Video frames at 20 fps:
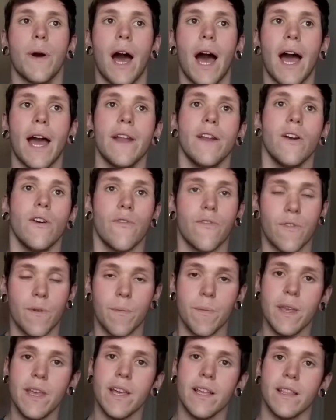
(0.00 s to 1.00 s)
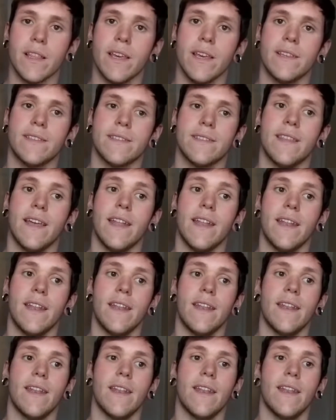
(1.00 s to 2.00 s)
but I know for me at least that
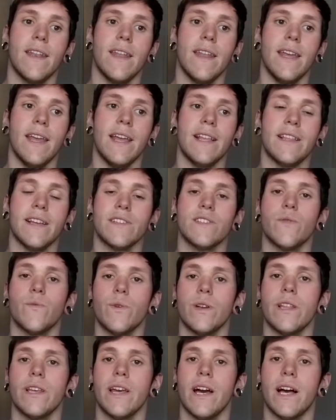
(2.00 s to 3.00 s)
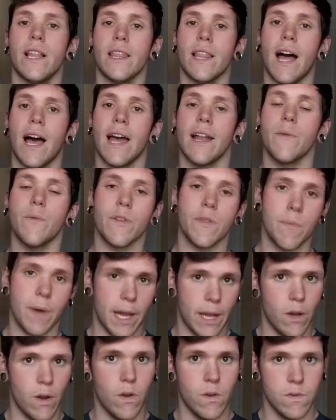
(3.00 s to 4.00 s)
it doesn't really align with
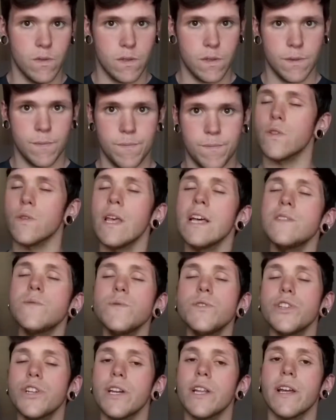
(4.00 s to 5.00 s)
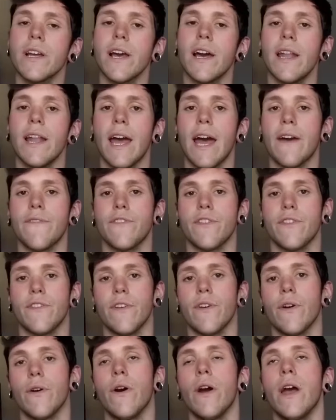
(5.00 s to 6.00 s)
my goals. So that's what you're gonna kind of have to
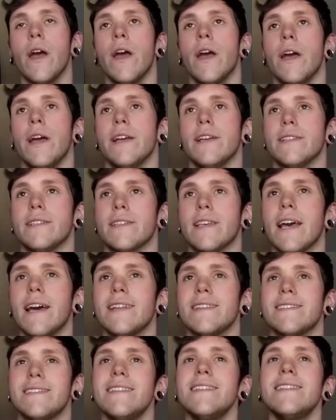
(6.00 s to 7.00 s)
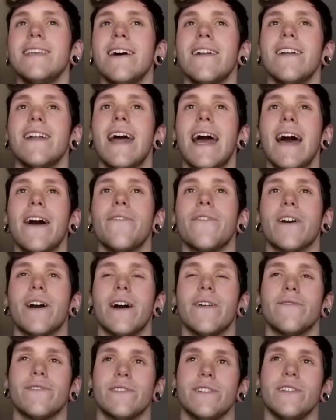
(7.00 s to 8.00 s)
do, is kind of sit down and have a
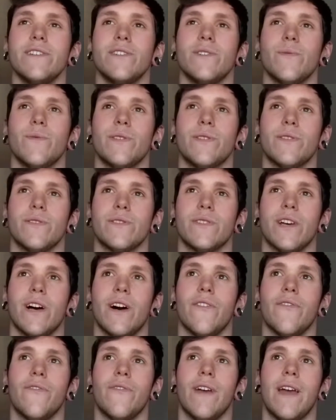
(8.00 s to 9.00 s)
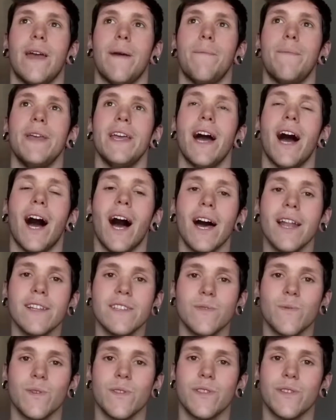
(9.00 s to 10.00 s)
conversation with yourself and be
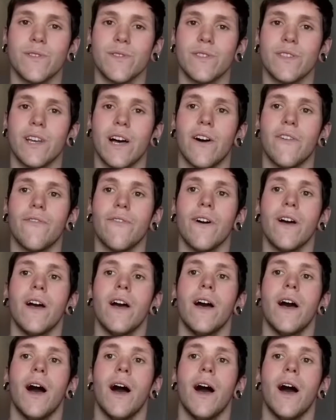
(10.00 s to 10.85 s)
honest with yourself